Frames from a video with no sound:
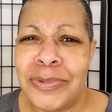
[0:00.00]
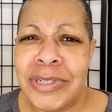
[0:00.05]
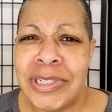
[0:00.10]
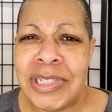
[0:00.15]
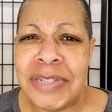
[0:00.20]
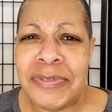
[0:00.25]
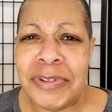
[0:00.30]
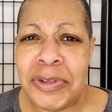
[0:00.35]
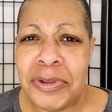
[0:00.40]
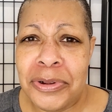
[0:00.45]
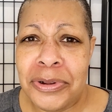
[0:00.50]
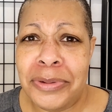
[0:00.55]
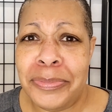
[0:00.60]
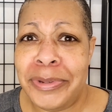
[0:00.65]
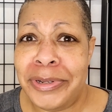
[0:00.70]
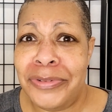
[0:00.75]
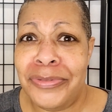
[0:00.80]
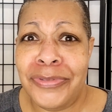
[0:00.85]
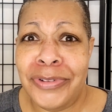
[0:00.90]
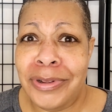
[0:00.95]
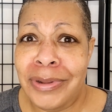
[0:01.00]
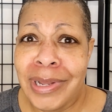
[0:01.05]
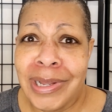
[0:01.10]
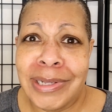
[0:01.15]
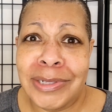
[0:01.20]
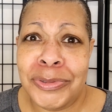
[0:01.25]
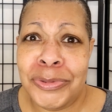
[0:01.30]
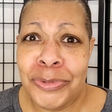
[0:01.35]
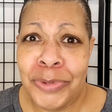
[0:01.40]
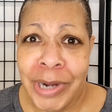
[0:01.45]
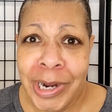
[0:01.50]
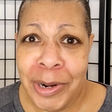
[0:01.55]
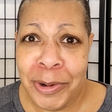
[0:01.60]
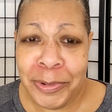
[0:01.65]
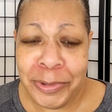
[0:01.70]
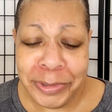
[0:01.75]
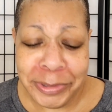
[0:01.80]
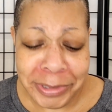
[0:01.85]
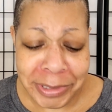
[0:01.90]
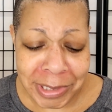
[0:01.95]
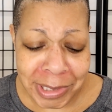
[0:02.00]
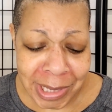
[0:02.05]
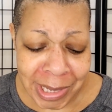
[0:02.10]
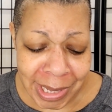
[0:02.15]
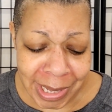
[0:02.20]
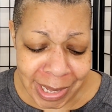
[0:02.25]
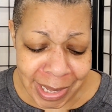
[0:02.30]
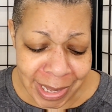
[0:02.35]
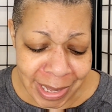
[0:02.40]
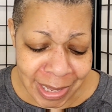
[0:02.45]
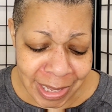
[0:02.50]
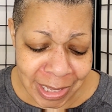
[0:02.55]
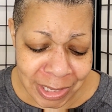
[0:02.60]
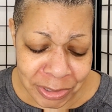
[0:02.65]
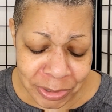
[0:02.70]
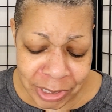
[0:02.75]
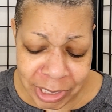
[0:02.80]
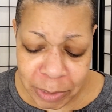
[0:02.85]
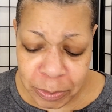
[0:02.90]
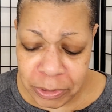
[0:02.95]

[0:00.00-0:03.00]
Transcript: It wasn't even long, but it felt like two hours. And so he